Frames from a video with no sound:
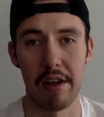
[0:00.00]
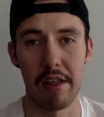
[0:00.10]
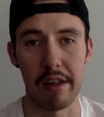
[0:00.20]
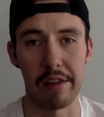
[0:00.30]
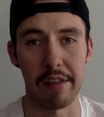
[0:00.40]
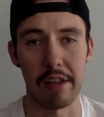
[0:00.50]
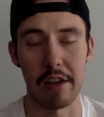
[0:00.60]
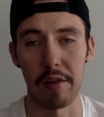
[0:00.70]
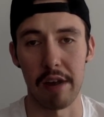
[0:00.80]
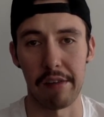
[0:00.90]
things that they
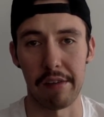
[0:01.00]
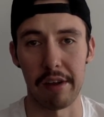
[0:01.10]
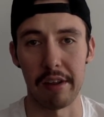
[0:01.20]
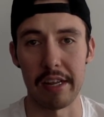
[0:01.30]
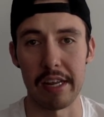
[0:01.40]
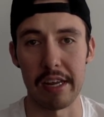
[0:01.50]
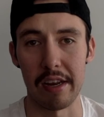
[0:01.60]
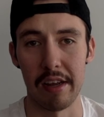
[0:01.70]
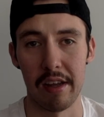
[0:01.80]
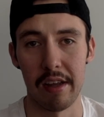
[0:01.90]
don't necessarily need.
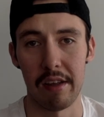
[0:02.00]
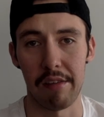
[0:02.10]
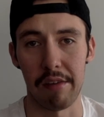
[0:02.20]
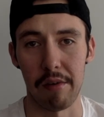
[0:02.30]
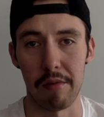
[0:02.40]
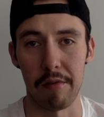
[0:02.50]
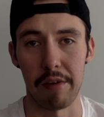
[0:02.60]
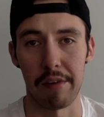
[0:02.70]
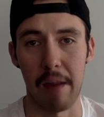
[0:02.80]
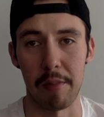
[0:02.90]
So for
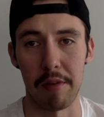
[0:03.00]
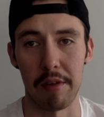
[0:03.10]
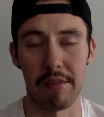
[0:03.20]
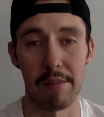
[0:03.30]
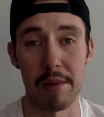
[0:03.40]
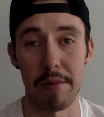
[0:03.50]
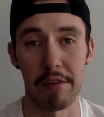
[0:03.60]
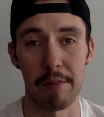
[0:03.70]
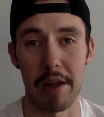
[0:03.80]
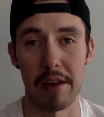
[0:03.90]
example, some people
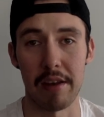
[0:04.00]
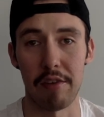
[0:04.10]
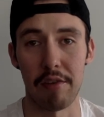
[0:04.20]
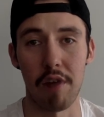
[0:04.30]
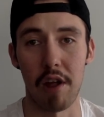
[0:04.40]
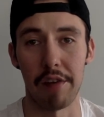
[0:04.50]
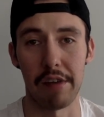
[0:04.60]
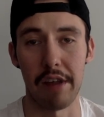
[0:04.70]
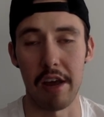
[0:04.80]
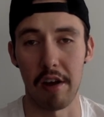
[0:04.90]
spend $2 a
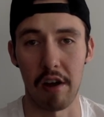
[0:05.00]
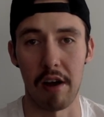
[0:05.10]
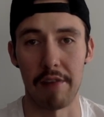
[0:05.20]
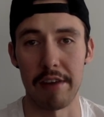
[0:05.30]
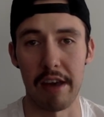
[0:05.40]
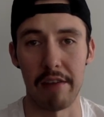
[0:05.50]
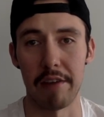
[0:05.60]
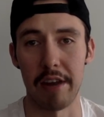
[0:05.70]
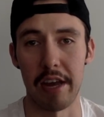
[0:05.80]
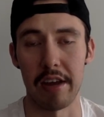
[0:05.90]
day on coffee every
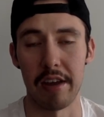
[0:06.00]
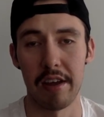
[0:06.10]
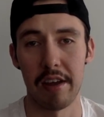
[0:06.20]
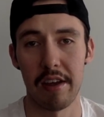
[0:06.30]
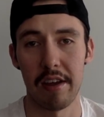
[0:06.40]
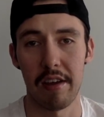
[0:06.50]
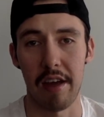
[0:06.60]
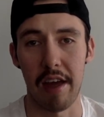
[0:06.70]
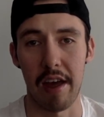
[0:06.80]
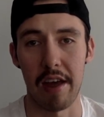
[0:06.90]
day.
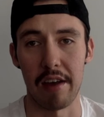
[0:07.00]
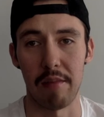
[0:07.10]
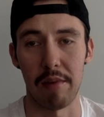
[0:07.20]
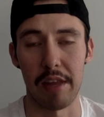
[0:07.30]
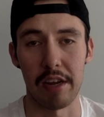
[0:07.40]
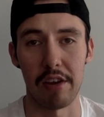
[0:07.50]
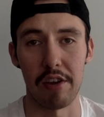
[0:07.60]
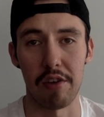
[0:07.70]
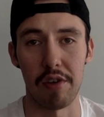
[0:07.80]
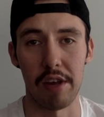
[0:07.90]
And what they could
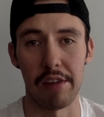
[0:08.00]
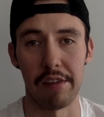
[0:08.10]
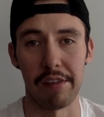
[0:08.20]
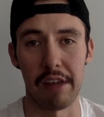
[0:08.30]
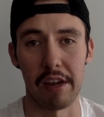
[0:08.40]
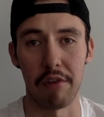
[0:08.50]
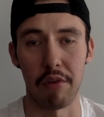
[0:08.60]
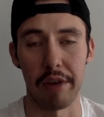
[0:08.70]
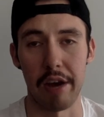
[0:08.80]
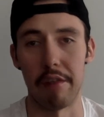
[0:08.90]
do is instead of
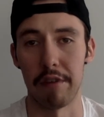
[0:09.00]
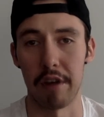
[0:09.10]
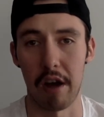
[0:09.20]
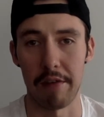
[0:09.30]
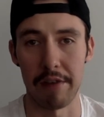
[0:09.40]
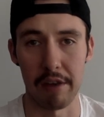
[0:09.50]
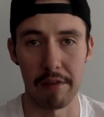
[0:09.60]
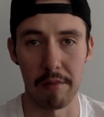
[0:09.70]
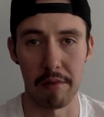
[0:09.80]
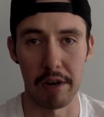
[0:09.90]
going out for coffee every
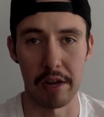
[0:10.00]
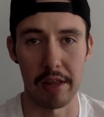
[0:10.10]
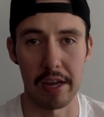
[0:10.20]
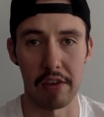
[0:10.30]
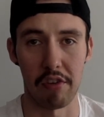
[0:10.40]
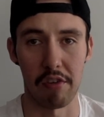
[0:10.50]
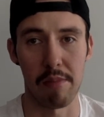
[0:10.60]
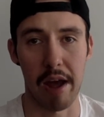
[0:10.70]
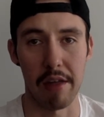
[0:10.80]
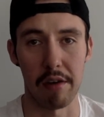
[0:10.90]
morning, they could just
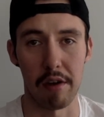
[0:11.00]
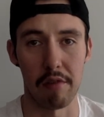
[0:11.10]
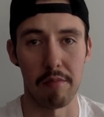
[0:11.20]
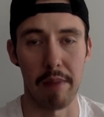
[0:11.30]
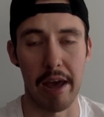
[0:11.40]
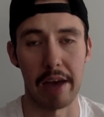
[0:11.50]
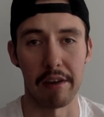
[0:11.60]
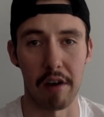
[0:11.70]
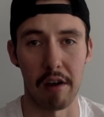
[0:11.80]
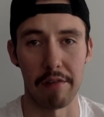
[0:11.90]
buy their own bag
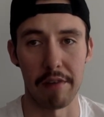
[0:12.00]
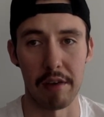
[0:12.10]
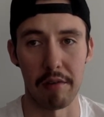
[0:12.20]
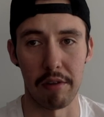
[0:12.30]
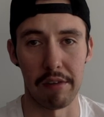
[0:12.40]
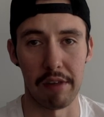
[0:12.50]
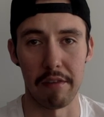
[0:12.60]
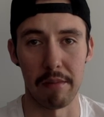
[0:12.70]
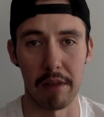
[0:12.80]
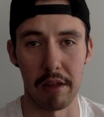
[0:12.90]
of coffee. It would save
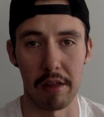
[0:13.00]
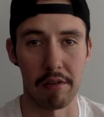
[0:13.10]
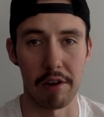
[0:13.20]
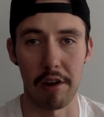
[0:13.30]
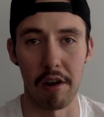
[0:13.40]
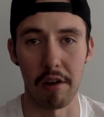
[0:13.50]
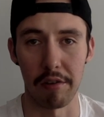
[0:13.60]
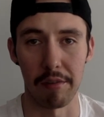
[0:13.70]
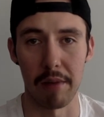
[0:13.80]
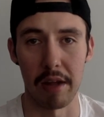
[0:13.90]
them like $30
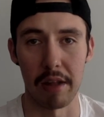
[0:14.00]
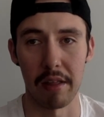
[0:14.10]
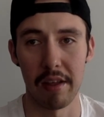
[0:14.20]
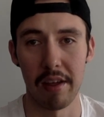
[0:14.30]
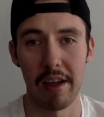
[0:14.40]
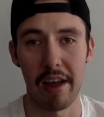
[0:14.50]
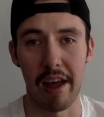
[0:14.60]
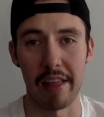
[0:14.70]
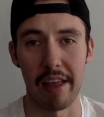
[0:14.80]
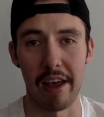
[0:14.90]
a month
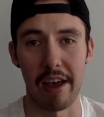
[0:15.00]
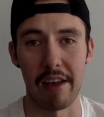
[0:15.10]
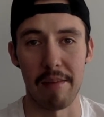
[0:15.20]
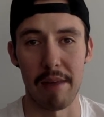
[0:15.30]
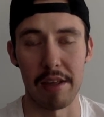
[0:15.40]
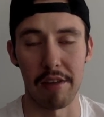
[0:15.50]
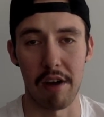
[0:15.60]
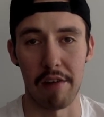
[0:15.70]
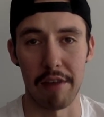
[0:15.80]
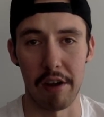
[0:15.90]
and then make their
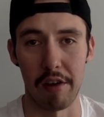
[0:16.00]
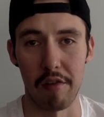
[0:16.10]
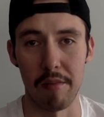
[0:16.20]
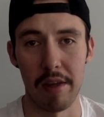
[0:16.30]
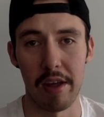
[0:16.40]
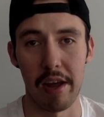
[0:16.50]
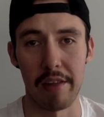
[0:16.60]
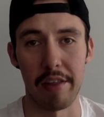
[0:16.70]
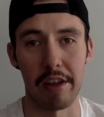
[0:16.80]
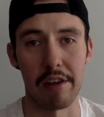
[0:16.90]
coffee at home. And
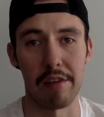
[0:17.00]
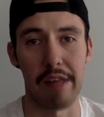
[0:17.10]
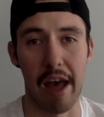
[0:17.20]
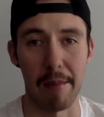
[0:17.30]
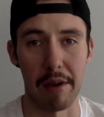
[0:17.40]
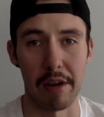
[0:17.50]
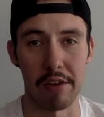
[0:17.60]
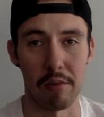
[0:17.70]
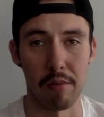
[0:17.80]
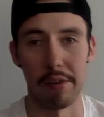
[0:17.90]
then they could use that money
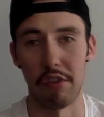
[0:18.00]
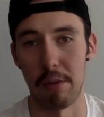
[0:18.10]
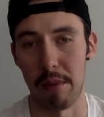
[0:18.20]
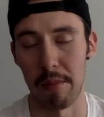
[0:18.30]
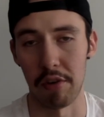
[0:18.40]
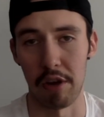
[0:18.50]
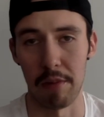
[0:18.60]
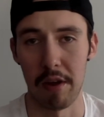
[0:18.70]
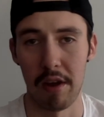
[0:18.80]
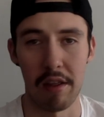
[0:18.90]
towards a gym membership.
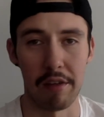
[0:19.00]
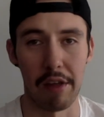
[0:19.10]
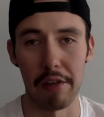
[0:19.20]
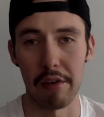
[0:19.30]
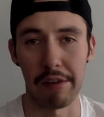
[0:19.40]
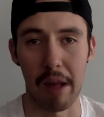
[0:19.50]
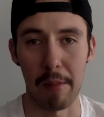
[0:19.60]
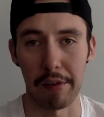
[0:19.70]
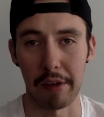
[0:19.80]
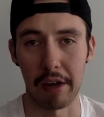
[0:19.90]
There's other
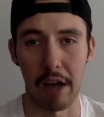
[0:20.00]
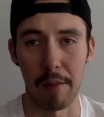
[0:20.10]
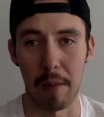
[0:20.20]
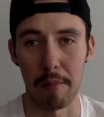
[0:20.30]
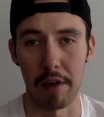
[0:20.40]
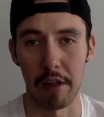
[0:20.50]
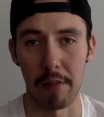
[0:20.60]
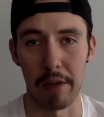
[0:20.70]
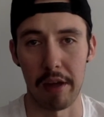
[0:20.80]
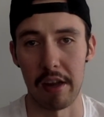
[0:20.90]
examples I could come up with,
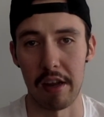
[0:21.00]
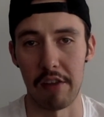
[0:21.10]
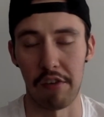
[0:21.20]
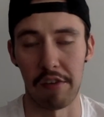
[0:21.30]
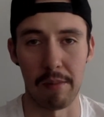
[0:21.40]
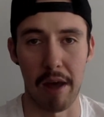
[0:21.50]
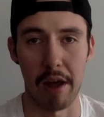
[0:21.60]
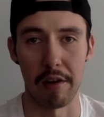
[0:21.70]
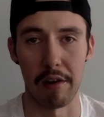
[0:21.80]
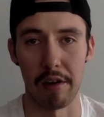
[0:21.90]
but it's just a
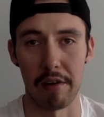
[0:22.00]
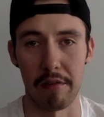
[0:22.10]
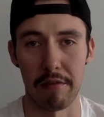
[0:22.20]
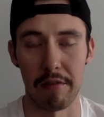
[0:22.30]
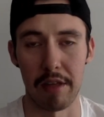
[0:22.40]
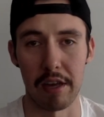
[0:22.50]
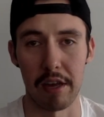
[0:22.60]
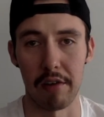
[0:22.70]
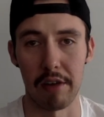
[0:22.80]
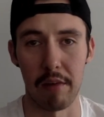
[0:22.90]
matter of thinking,
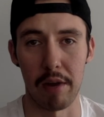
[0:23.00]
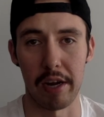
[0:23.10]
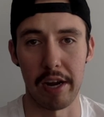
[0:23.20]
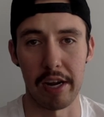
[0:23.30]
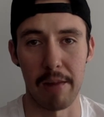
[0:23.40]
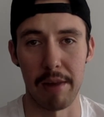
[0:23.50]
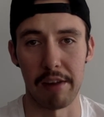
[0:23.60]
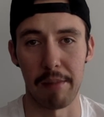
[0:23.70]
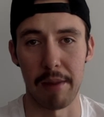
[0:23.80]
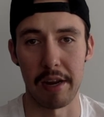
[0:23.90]
okay, what can I cut my
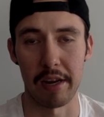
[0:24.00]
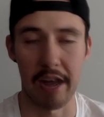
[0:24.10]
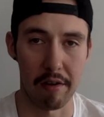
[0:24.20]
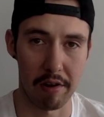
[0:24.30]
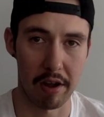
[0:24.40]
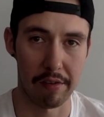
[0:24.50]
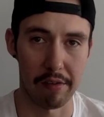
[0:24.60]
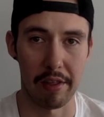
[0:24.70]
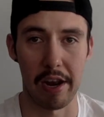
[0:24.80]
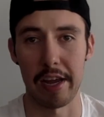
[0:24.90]
spending down on so
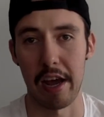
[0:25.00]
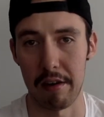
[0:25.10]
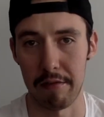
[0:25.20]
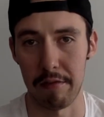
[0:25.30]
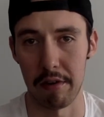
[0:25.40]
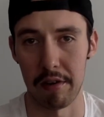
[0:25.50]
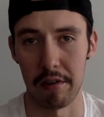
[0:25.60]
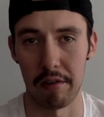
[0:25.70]
that I can afford to